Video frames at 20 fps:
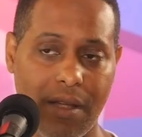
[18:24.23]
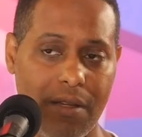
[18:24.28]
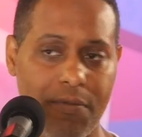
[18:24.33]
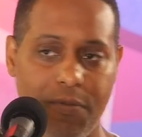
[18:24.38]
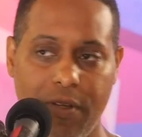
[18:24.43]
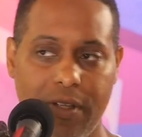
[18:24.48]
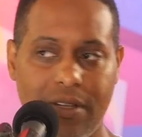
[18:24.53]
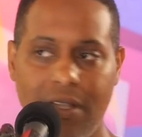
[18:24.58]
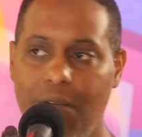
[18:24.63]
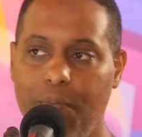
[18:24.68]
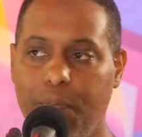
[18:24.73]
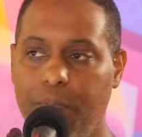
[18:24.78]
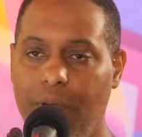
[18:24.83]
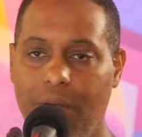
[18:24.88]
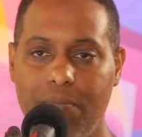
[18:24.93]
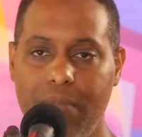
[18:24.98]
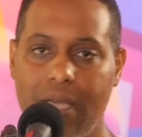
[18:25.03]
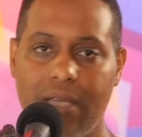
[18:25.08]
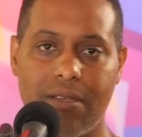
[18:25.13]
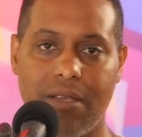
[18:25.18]
Don't don't
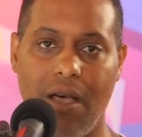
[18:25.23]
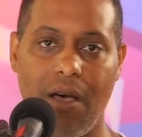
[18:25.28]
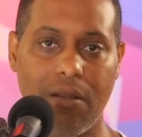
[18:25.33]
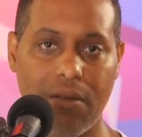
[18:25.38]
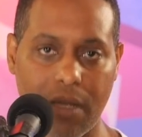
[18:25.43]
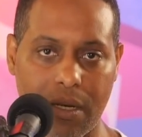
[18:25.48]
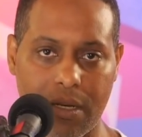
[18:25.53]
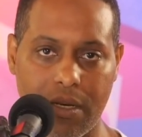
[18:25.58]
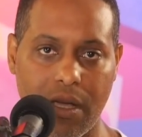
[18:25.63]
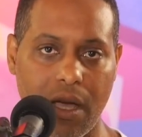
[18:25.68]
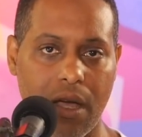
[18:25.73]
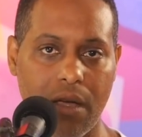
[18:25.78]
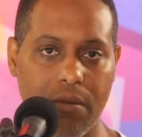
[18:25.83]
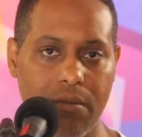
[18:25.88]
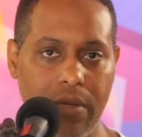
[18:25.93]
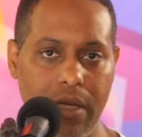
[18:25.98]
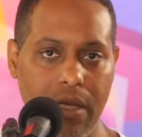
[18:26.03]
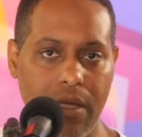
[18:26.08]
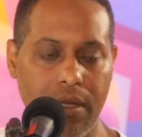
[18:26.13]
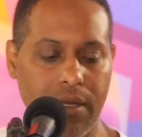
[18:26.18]
don't make us all look
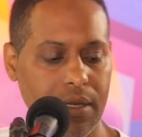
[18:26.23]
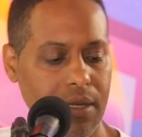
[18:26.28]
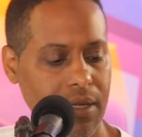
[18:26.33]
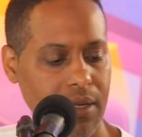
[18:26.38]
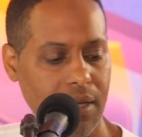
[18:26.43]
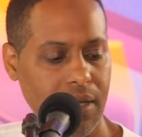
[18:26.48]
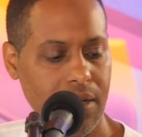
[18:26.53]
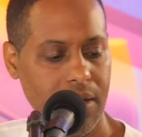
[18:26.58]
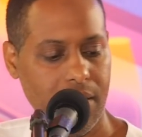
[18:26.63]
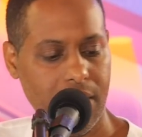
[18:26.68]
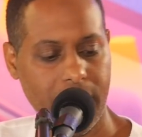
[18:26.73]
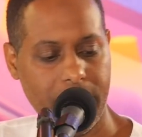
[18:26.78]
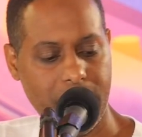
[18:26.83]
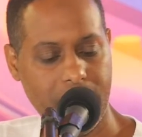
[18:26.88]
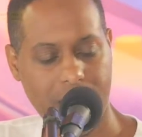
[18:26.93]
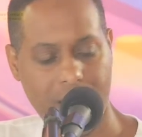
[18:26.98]
dumb. You know, I